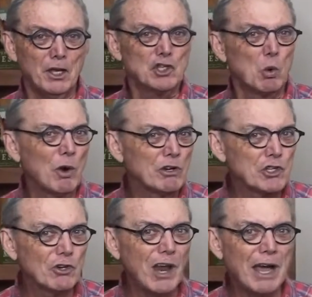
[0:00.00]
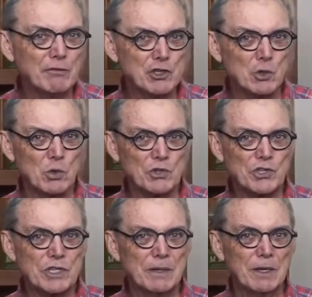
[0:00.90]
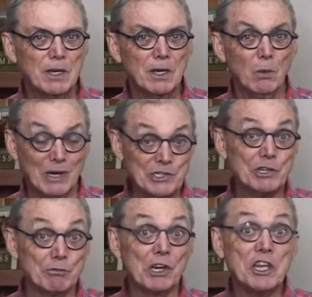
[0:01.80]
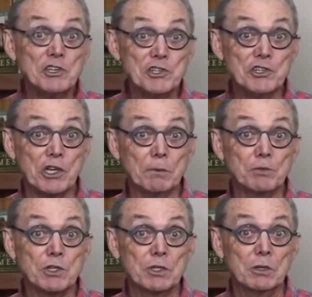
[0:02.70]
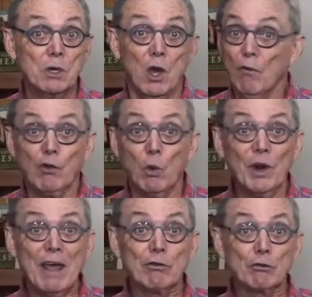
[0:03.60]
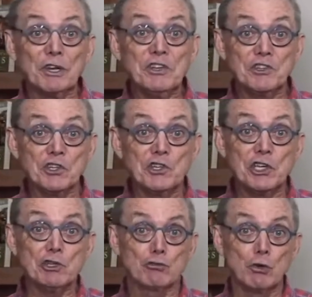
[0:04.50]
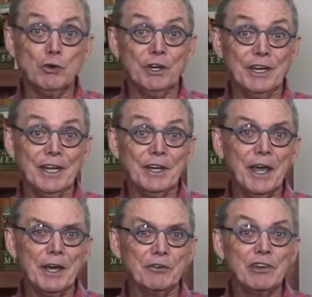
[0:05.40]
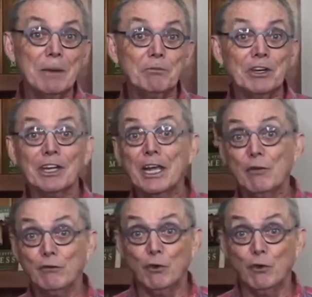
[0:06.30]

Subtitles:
So where's her life source? Well, it's in relationships. For whatever reason, she's rooted in and attempting to get